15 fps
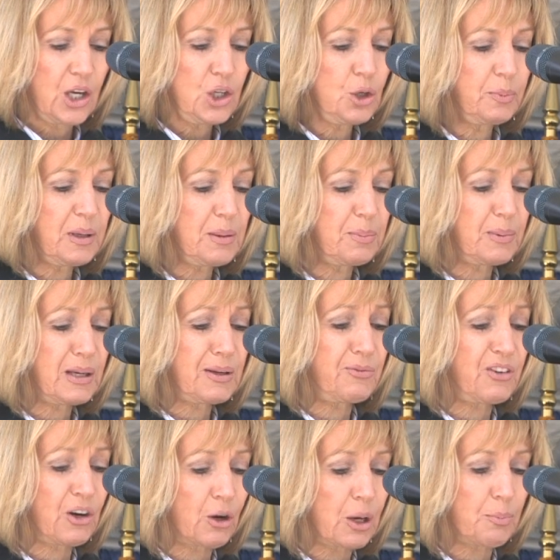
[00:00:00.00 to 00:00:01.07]
you may be
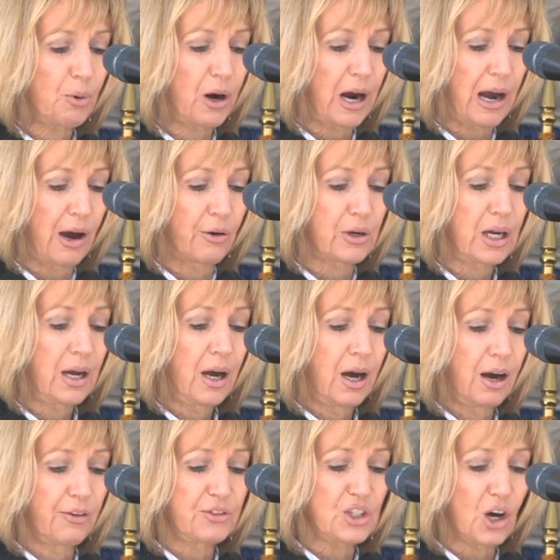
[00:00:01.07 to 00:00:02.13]
very proud
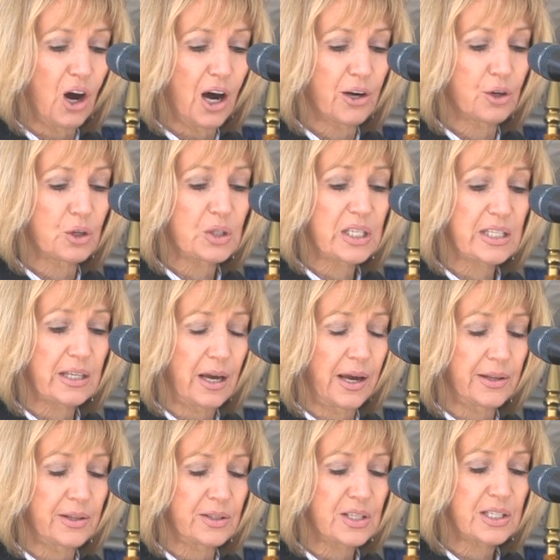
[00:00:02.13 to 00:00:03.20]
of daughters,
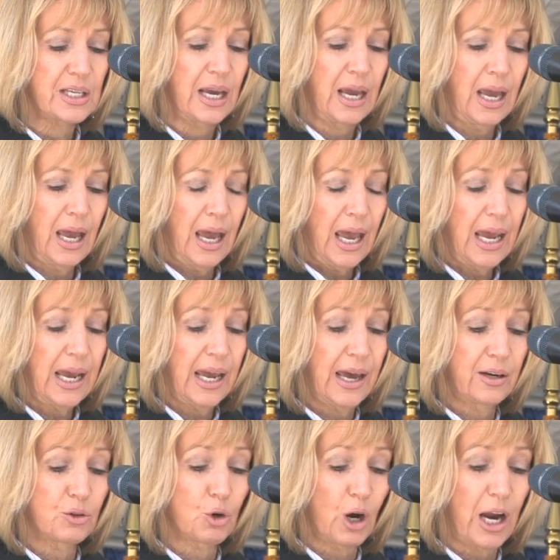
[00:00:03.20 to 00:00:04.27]
sons,
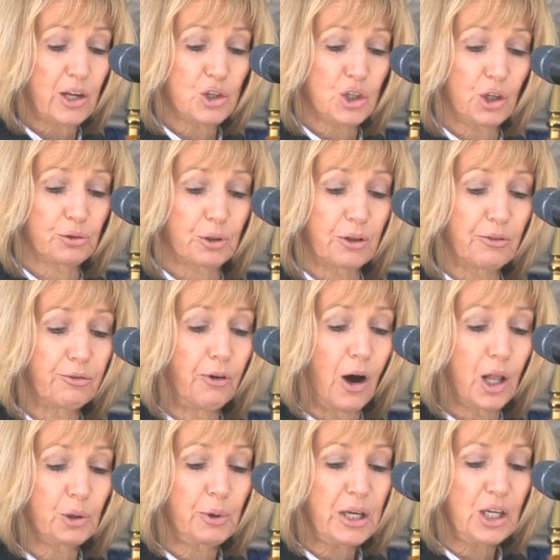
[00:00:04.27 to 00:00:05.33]
and grandchildren
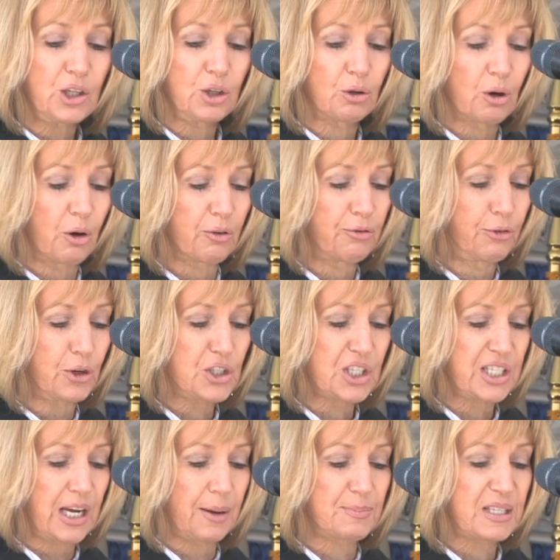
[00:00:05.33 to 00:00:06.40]
following in your own
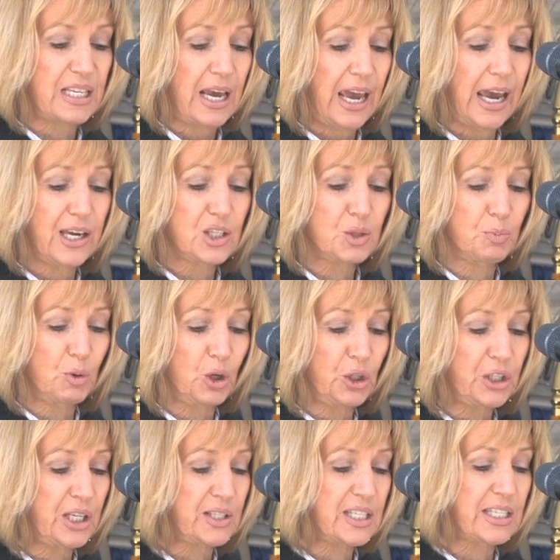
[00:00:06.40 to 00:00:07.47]
footsteps as
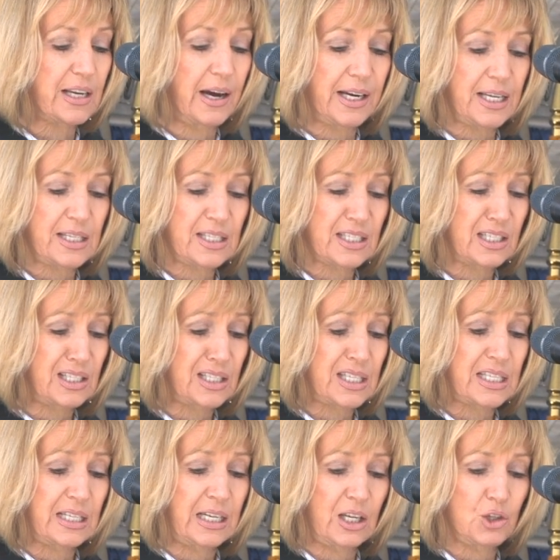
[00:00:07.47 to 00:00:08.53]
brilliant
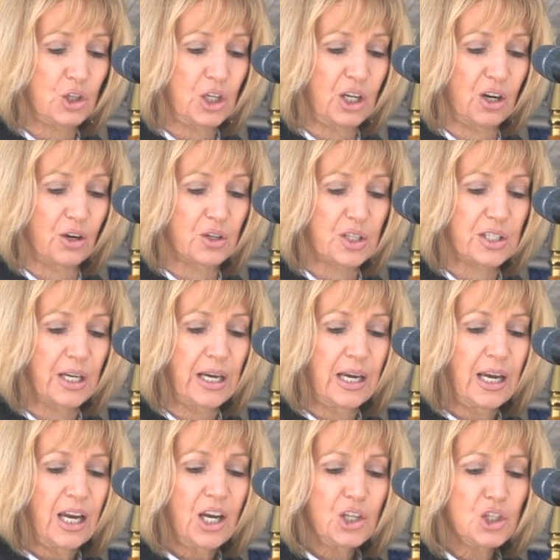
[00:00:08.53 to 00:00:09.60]
scientists and engineers.
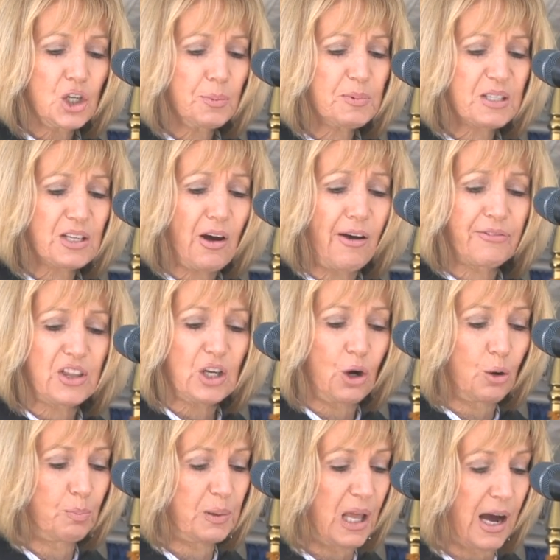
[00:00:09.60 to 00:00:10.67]
Chips off the
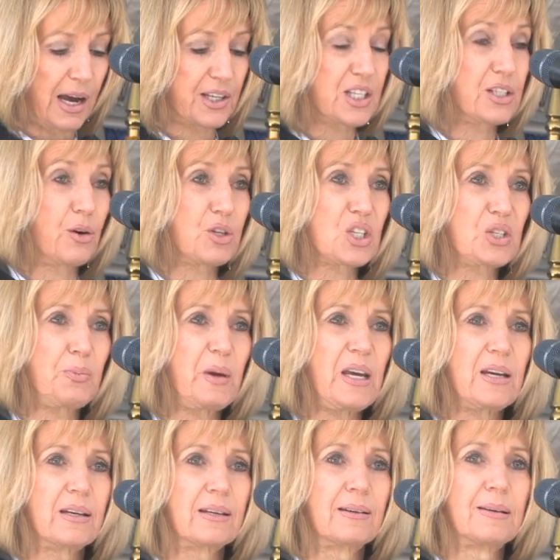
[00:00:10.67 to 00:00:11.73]
old block, so to
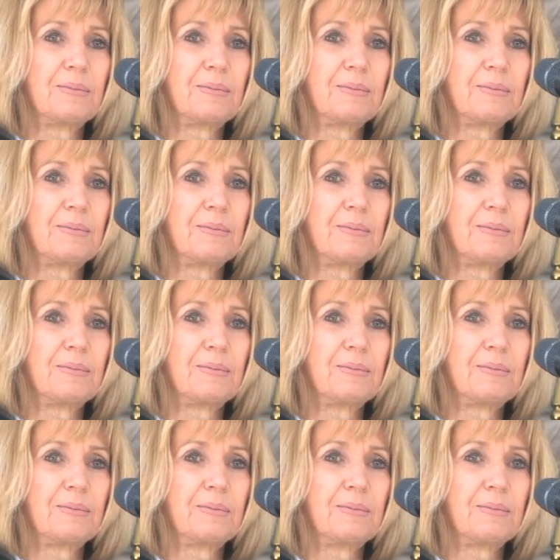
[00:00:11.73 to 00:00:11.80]
speak.